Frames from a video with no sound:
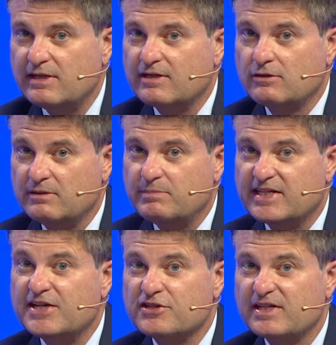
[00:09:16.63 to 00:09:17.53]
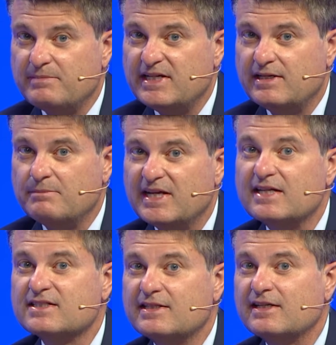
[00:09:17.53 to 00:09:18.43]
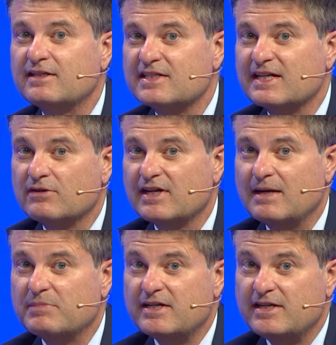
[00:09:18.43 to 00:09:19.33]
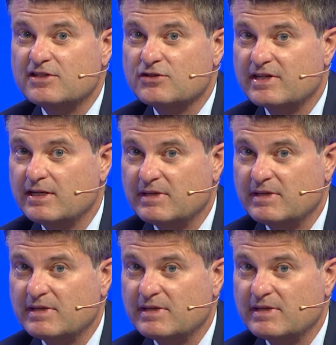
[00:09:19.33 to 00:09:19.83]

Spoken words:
it could potentially be the biggest thing that's ever happened in history.